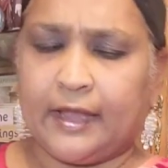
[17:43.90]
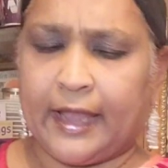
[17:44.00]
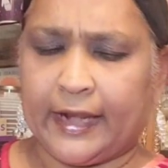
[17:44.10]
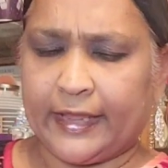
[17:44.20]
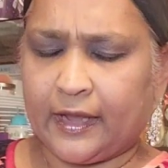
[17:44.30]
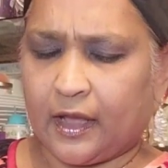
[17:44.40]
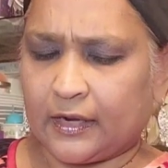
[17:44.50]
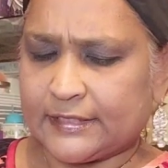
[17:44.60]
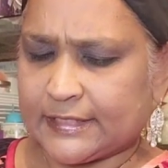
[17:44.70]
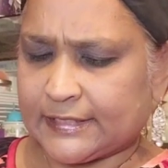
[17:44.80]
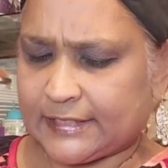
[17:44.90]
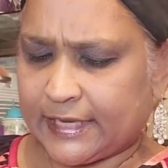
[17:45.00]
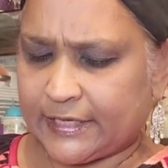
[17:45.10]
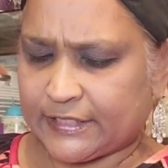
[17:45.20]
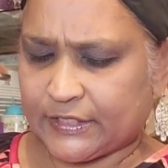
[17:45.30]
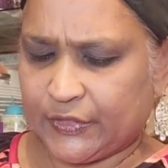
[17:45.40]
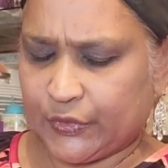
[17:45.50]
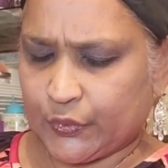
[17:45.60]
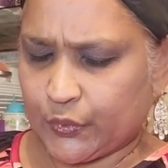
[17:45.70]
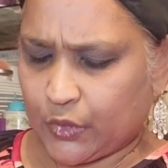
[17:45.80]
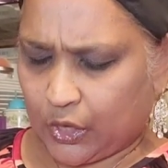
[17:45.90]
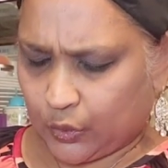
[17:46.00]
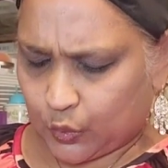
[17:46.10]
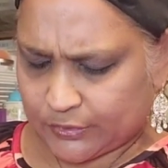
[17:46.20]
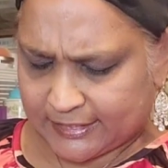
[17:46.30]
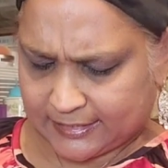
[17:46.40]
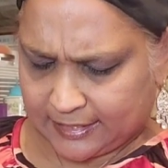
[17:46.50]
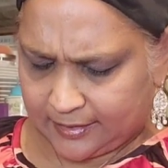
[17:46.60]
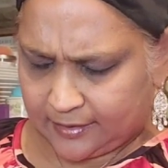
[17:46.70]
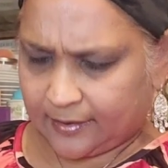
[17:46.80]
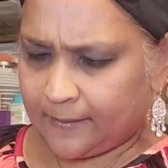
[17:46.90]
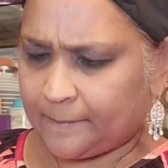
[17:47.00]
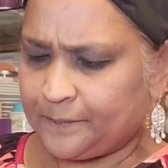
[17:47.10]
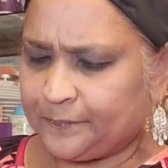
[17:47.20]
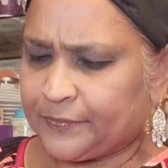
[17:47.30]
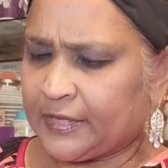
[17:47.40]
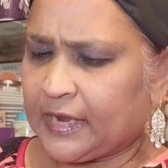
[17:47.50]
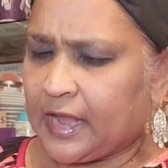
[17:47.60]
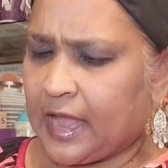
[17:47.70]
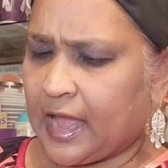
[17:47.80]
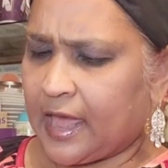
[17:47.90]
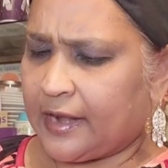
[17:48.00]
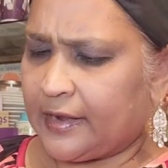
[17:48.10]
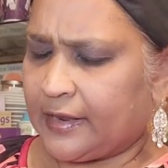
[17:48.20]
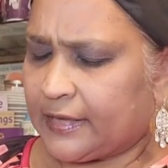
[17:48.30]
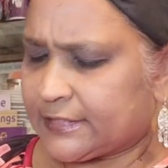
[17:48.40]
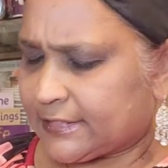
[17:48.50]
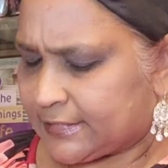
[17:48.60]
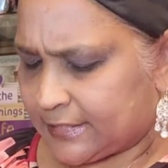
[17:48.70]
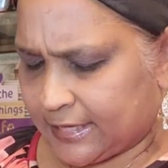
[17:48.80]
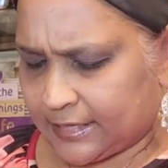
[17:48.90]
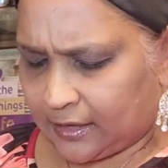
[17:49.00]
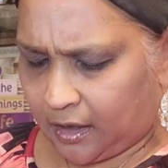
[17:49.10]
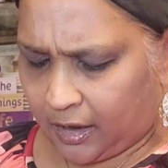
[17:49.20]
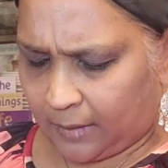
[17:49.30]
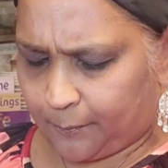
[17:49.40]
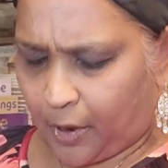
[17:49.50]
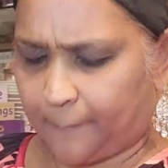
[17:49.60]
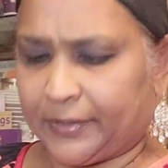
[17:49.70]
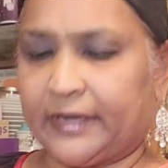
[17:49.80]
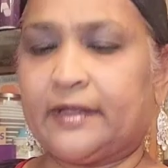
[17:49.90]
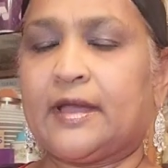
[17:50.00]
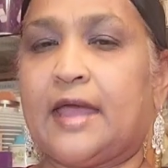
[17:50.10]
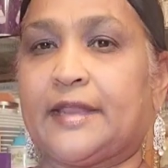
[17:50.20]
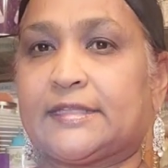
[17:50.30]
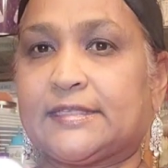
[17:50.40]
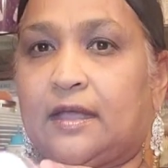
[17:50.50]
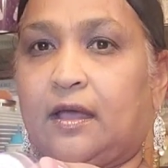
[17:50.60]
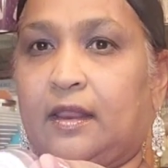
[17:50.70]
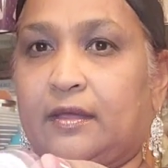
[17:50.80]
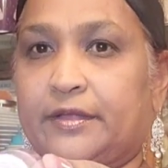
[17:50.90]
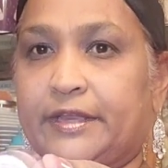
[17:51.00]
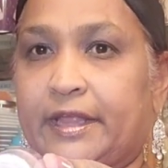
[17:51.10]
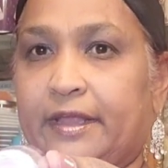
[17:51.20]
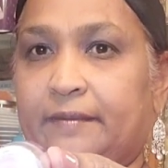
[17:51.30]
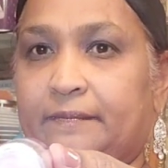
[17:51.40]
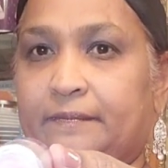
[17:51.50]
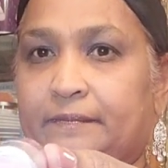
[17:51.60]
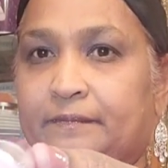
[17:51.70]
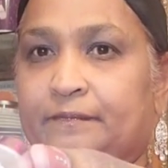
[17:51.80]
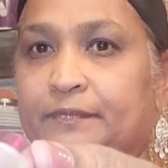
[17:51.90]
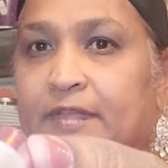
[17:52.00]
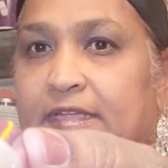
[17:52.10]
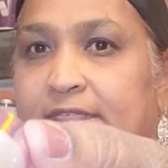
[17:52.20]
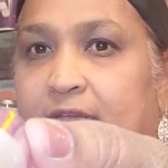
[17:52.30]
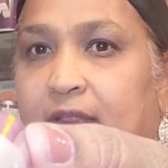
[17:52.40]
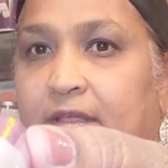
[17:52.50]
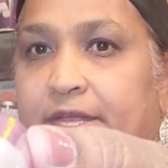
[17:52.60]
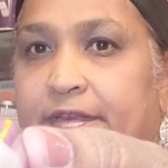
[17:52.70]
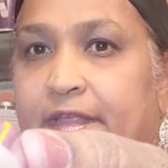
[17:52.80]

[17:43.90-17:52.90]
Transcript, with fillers: LA Colors it says new glow stick and it's in the color popping and that's the color on there that's the color on